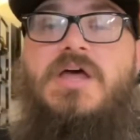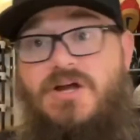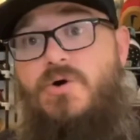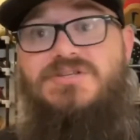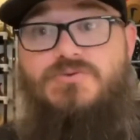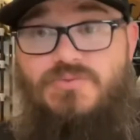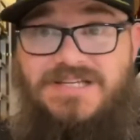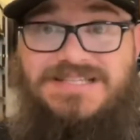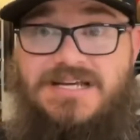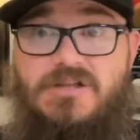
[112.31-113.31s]
You know, as a
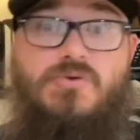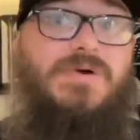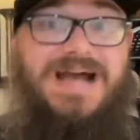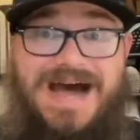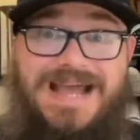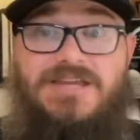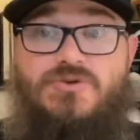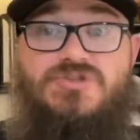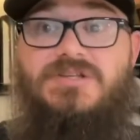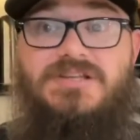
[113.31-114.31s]
reseller, when I
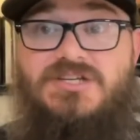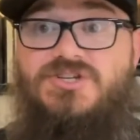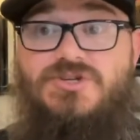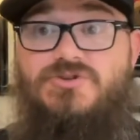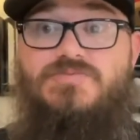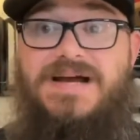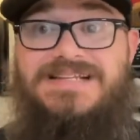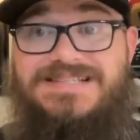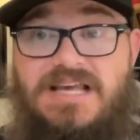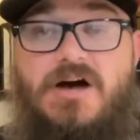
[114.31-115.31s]
used to list shoes
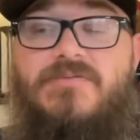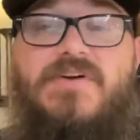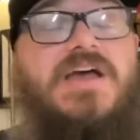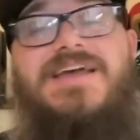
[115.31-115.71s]
myself,